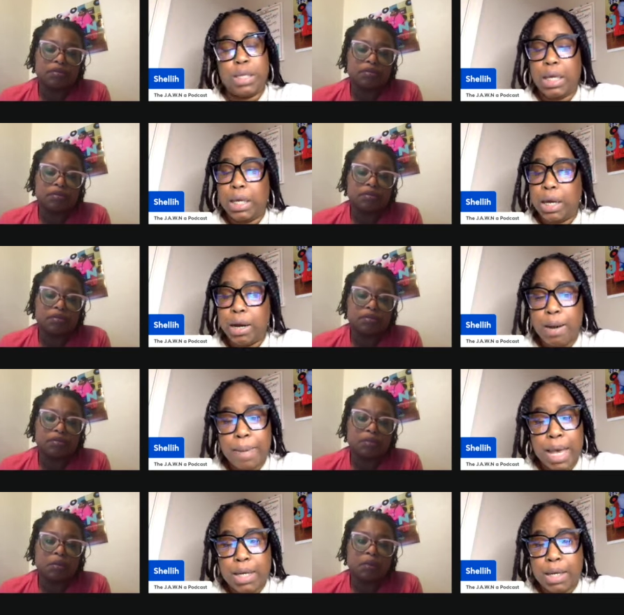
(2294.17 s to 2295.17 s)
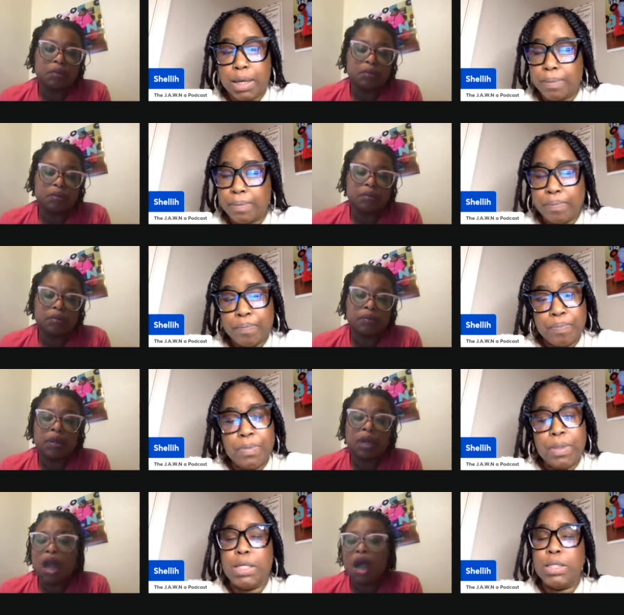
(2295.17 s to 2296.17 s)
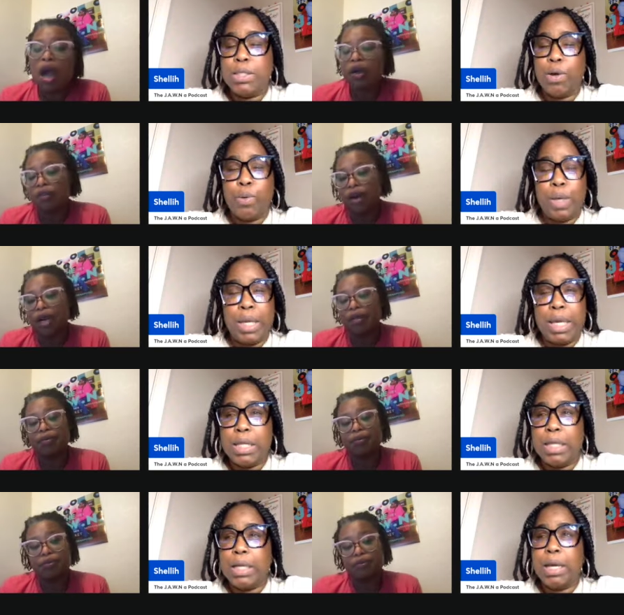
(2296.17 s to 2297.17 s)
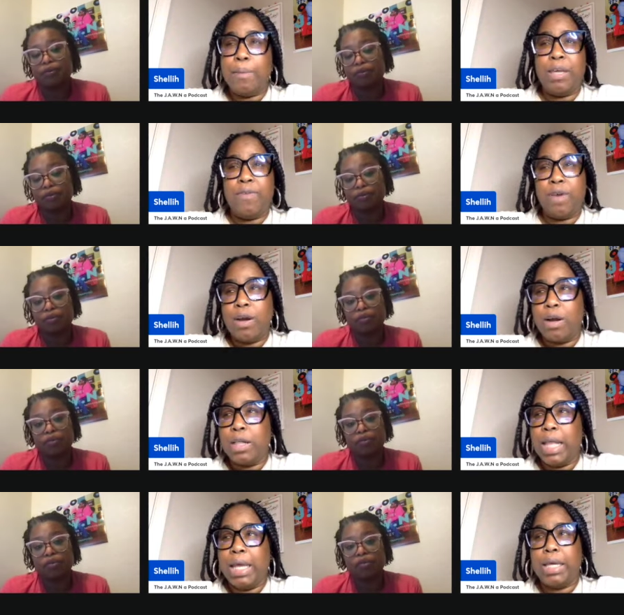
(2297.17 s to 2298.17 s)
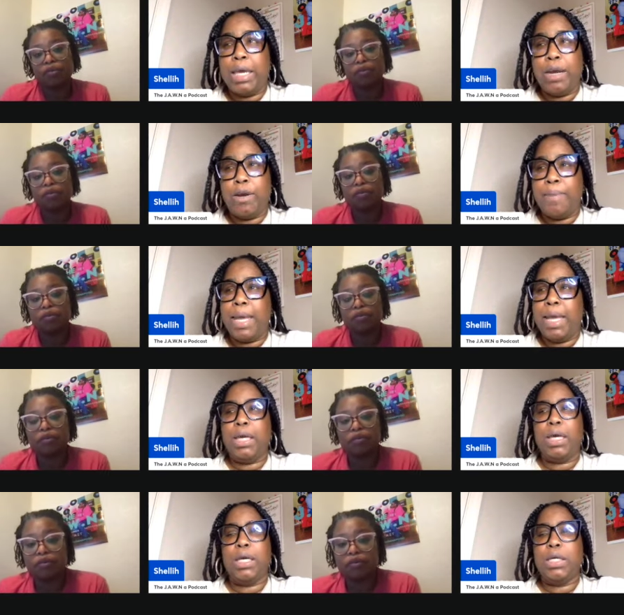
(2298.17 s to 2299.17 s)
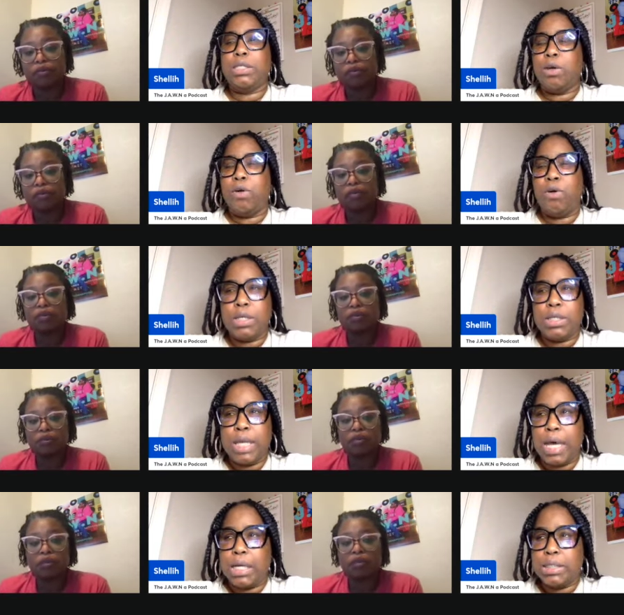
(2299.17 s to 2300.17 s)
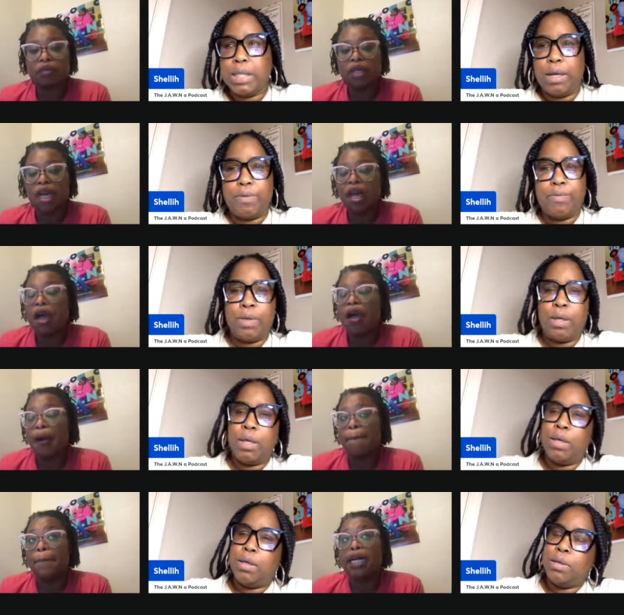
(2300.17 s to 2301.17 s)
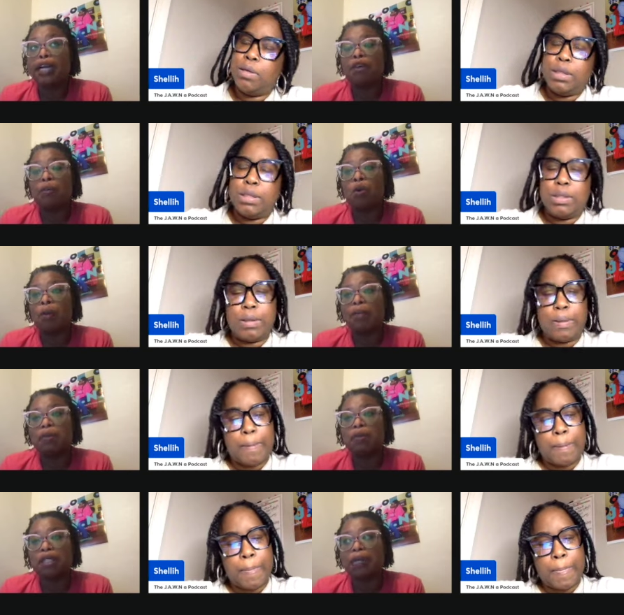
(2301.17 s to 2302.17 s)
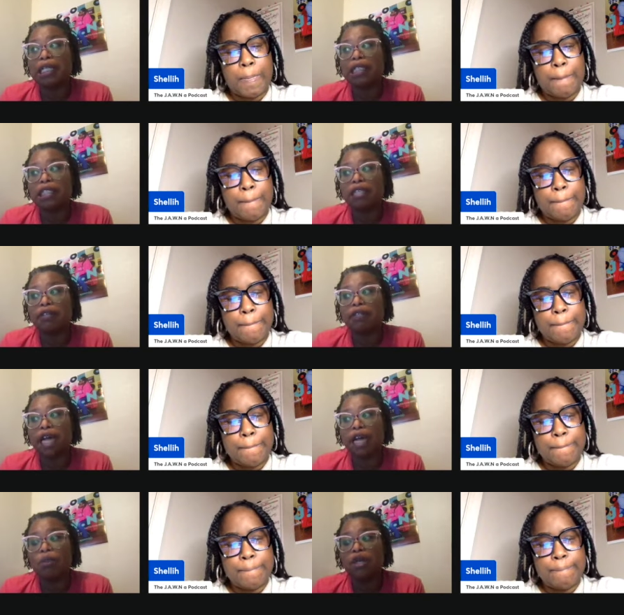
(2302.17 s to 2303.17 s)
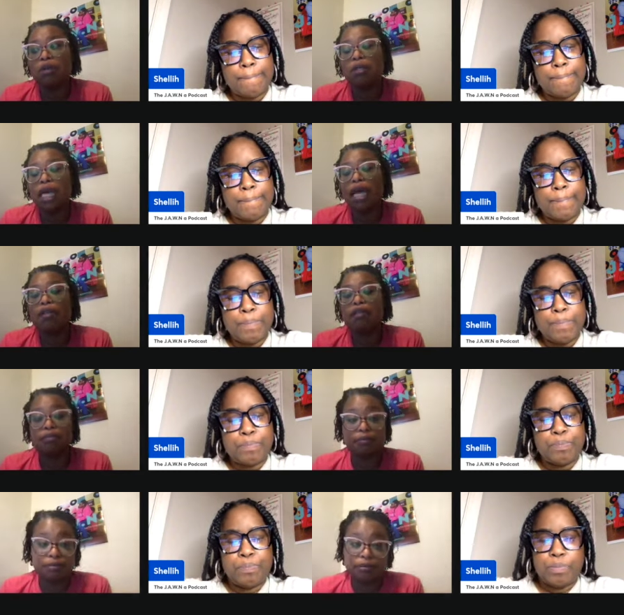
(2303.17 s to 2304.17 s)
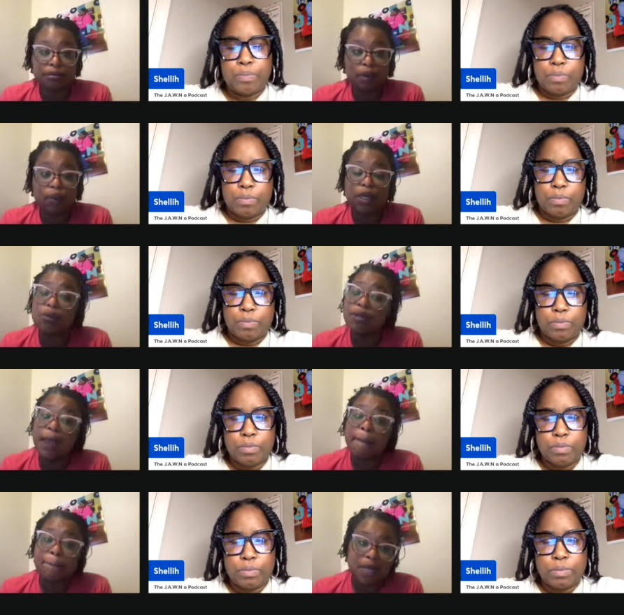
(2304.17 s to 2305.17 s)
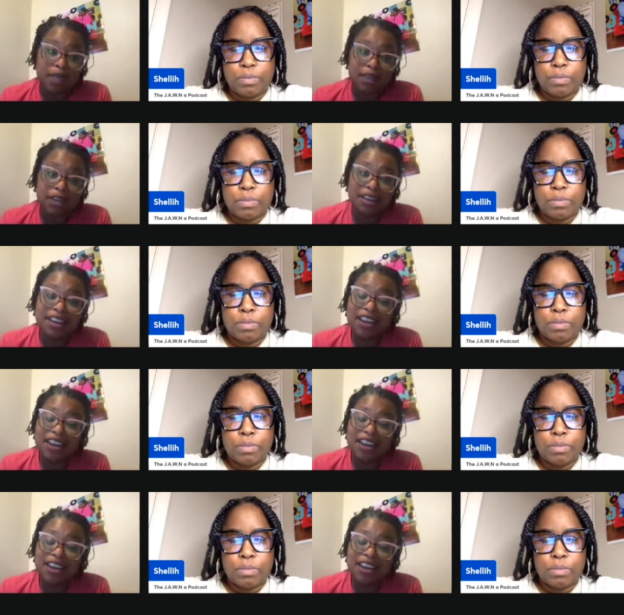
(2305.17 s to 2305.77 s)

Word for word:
Speaker 1: taking care of her body. And so right. we ended up giving her like a care package and all this kind
Speaker 2: of stuff. But from a woman's perspective, like when you let when you let men